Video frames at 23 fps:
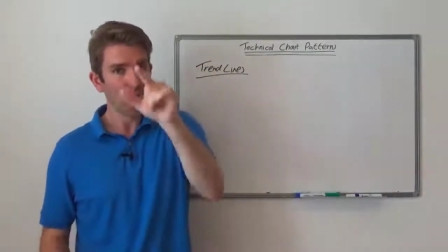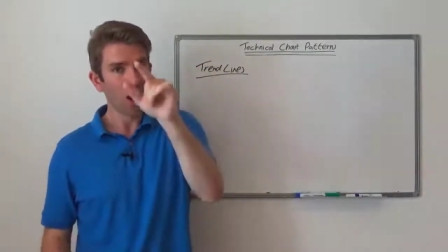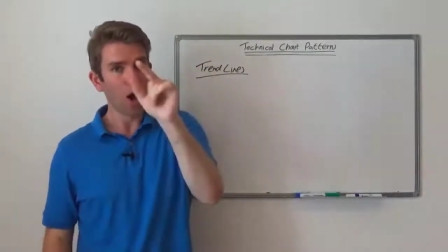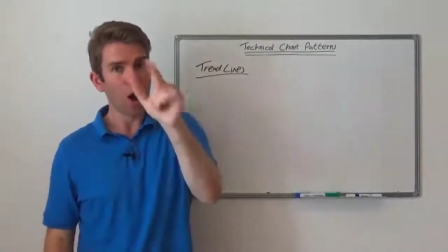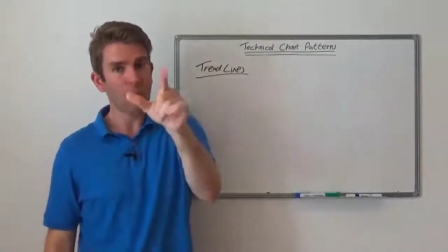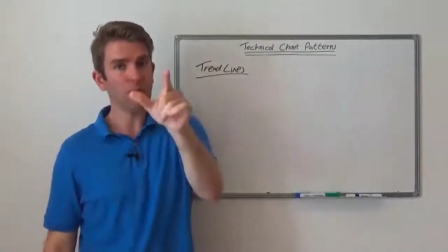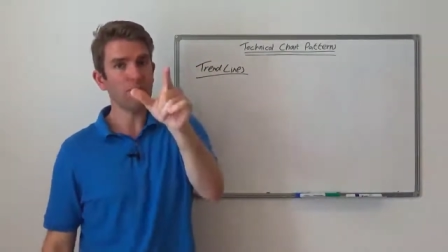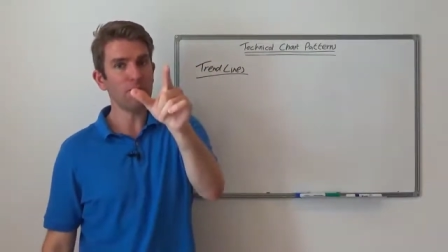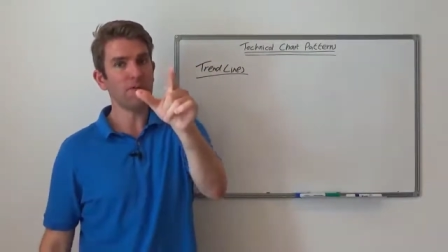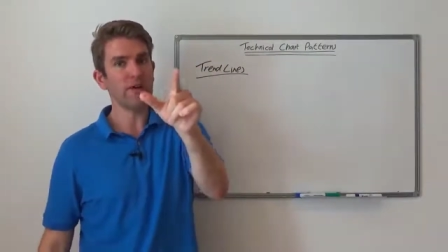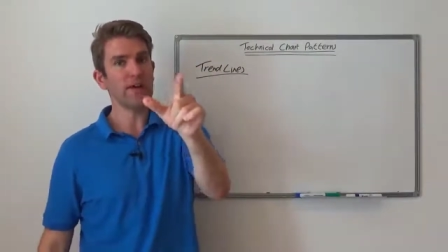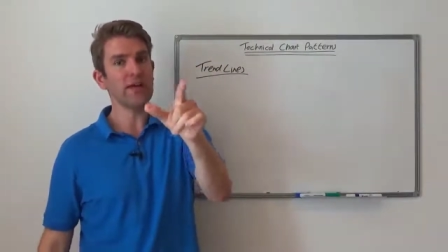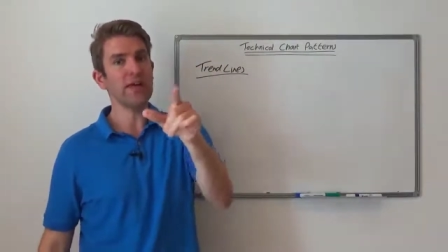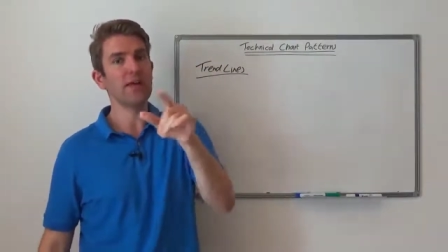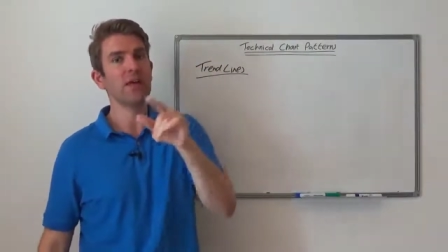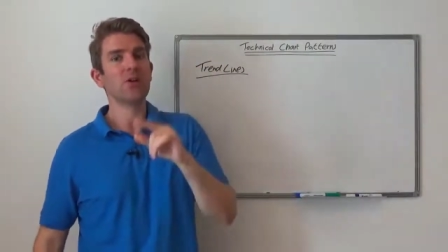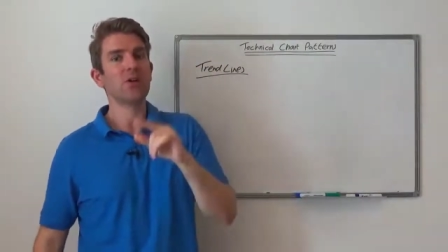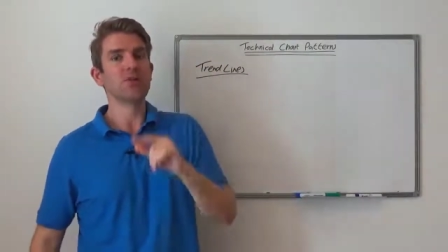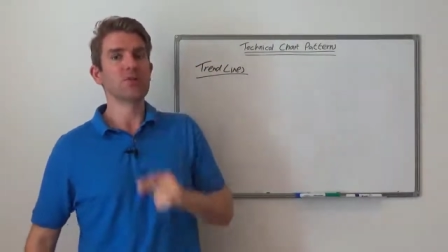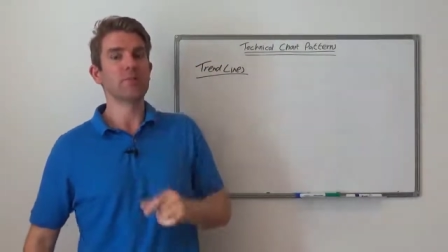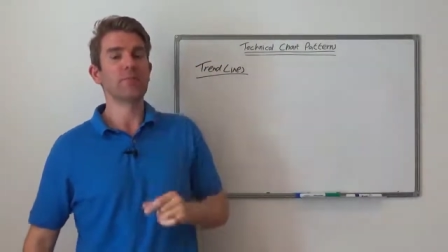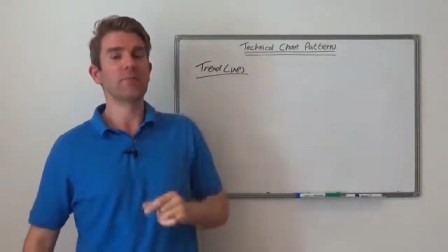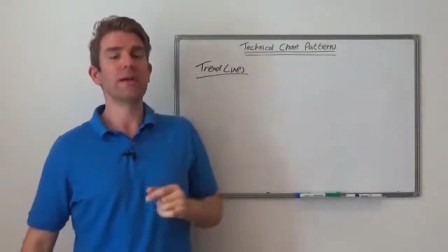hopefully,
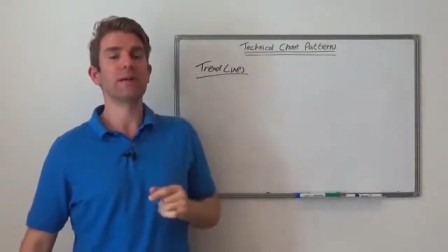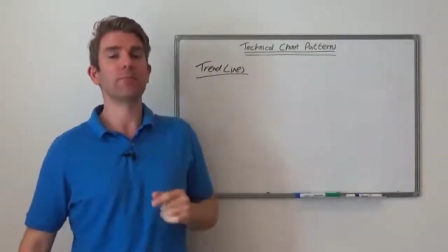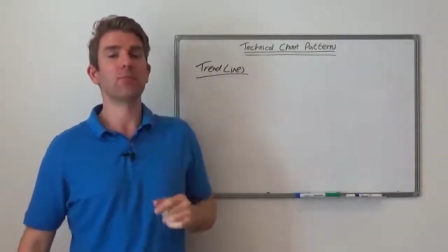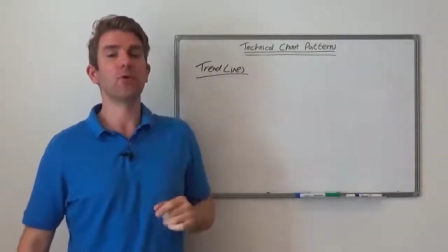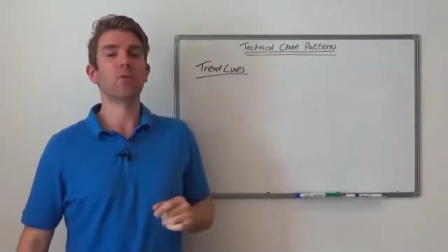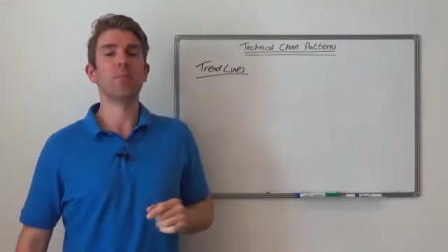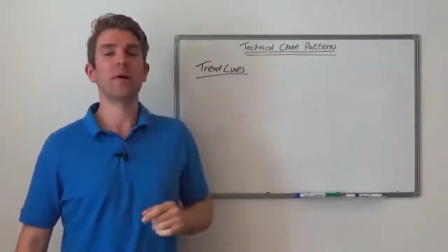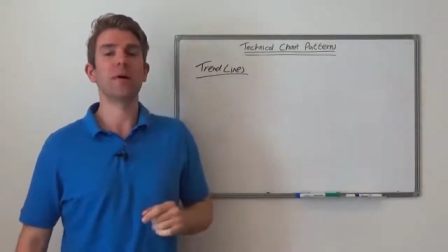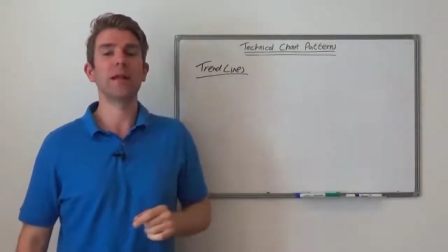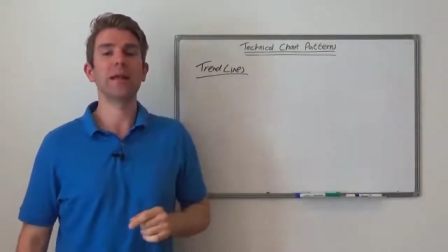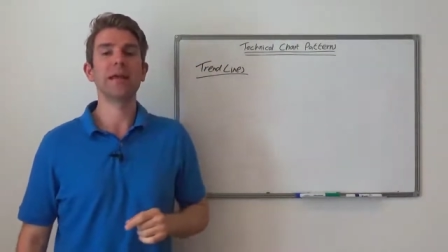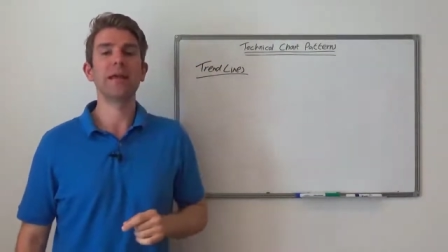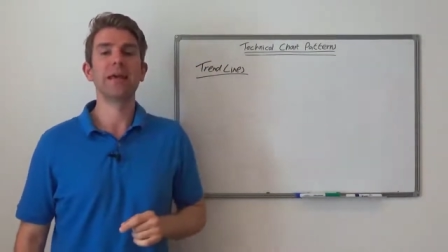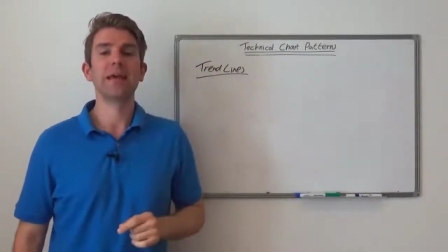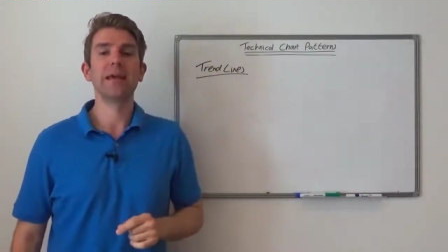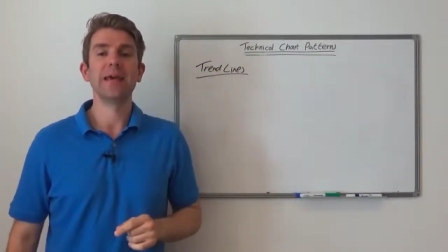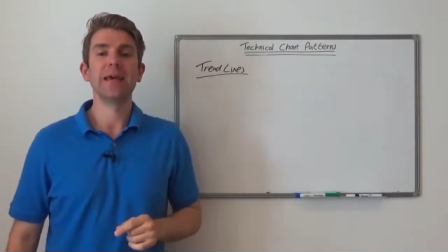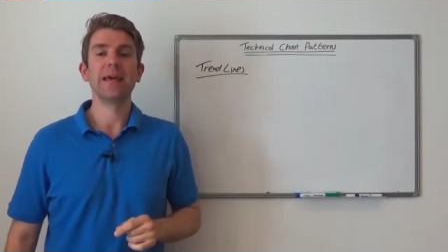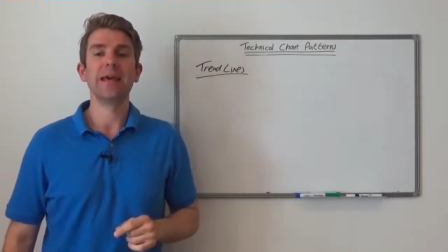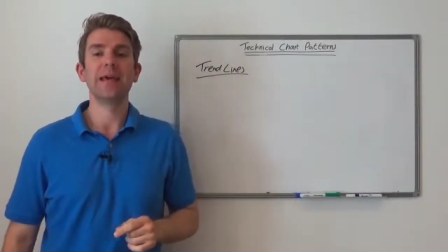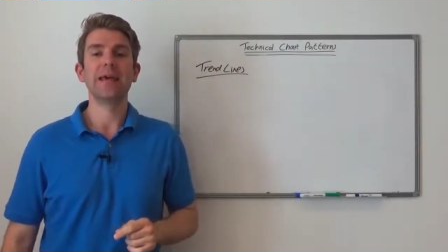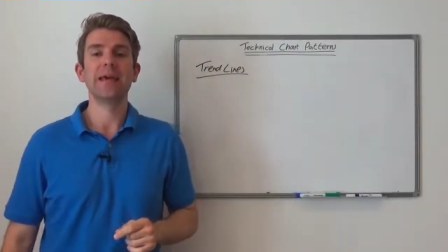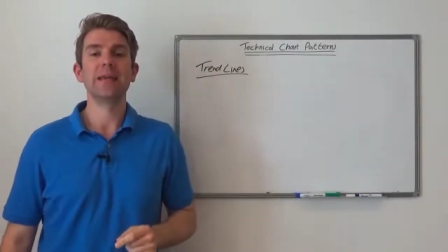to make more money
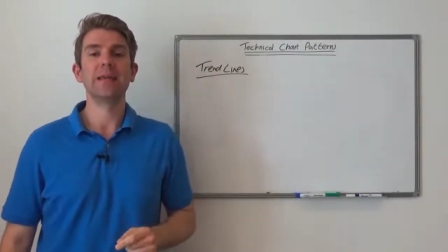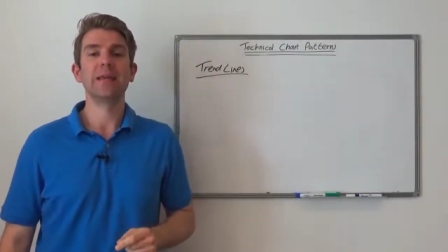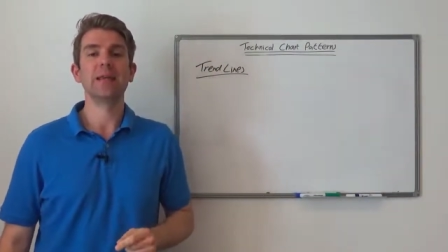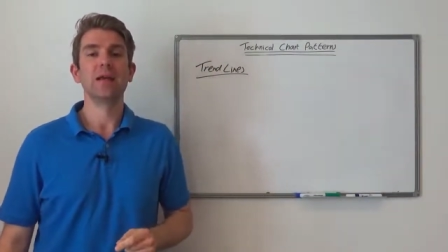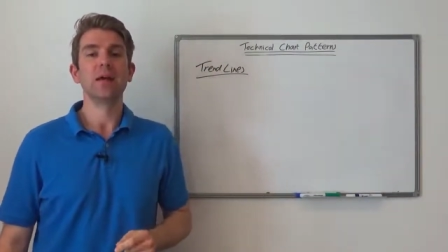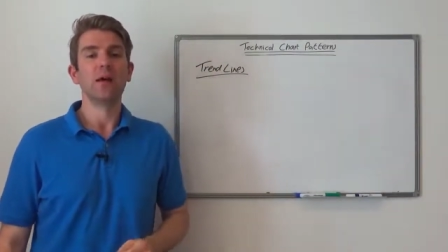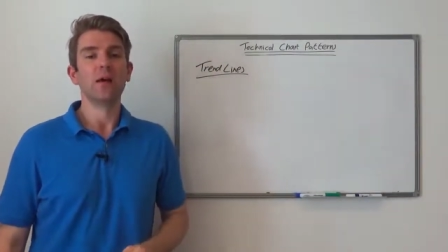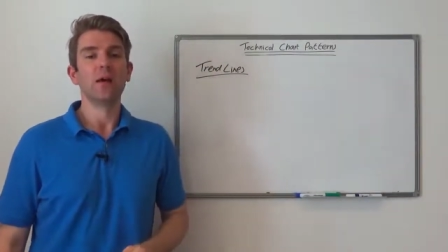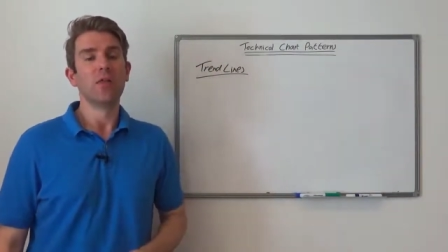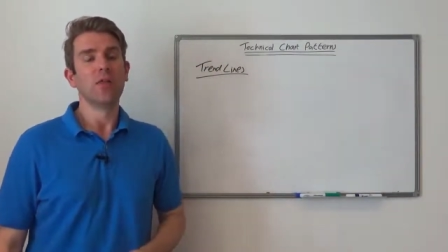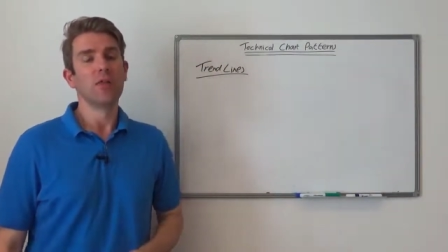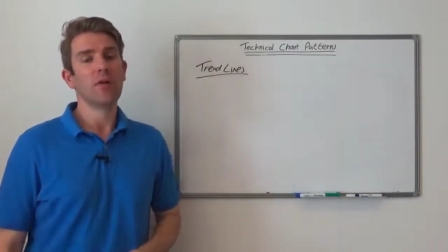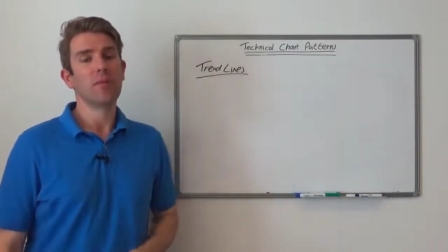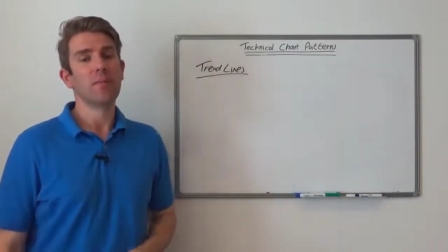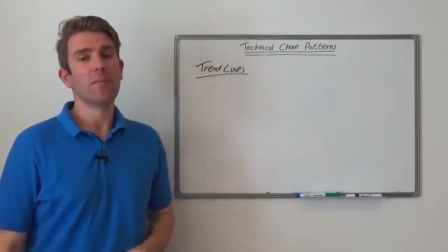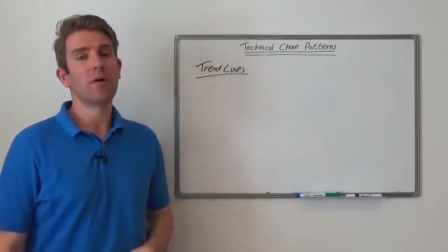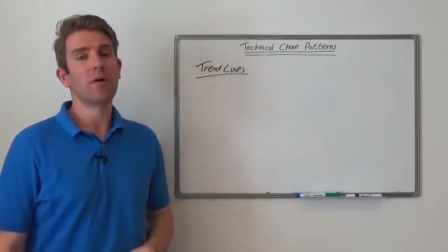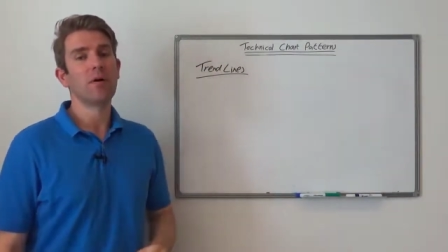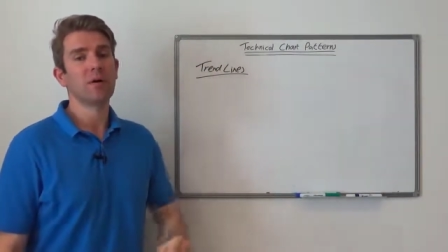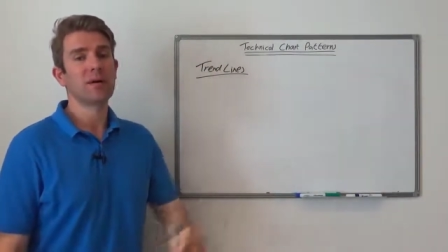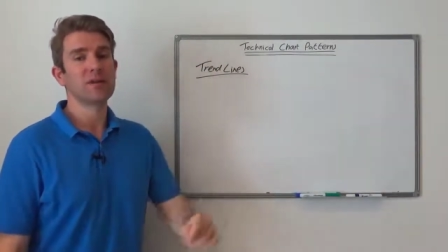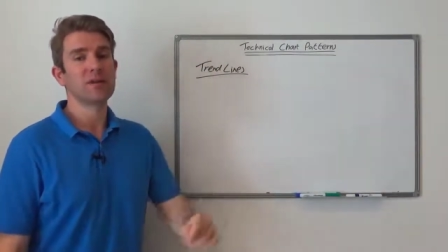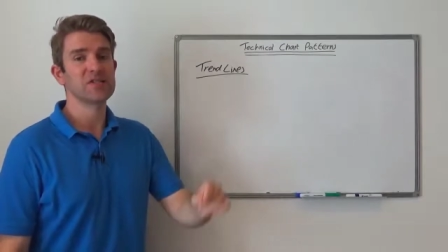in the
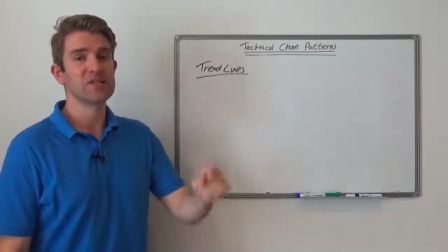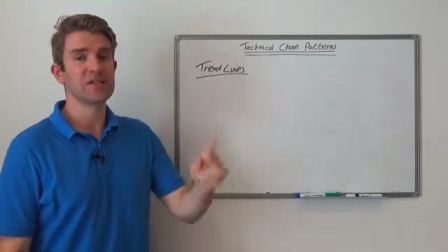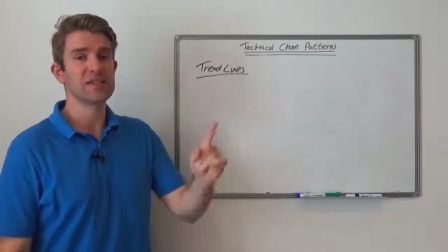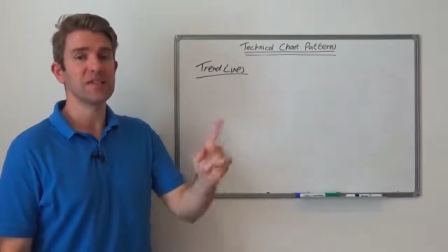markets.